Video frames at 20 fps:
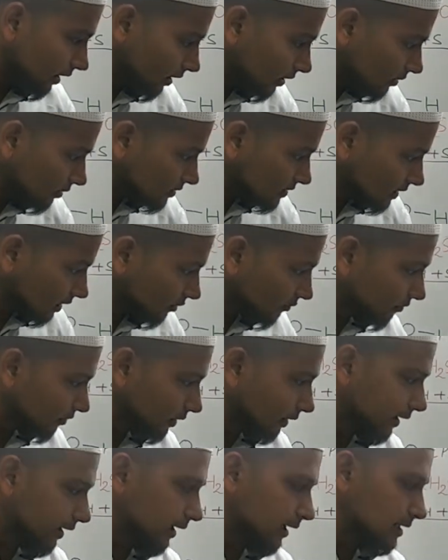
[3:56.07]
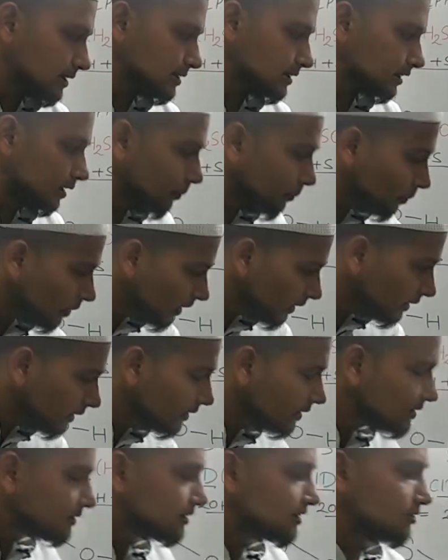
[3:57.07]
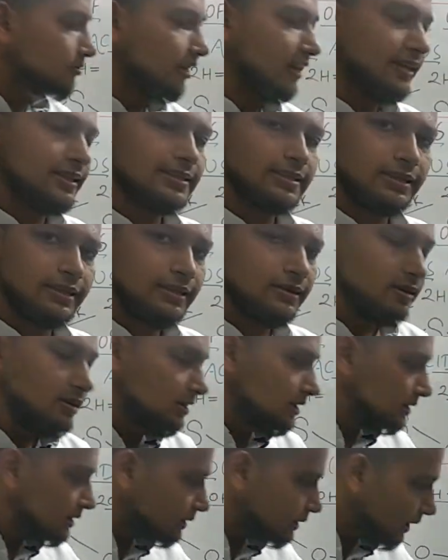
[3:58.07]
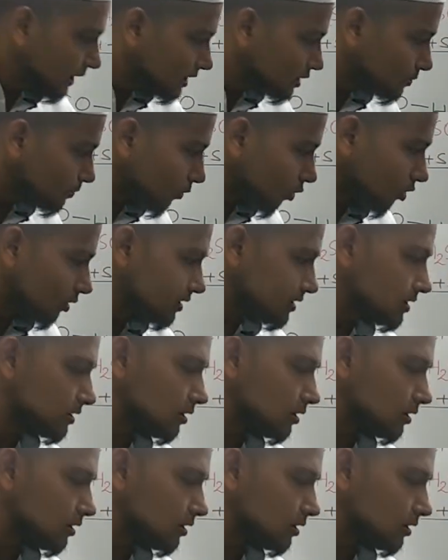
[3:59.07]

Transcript: sulfur has completed its valency, 6 bonds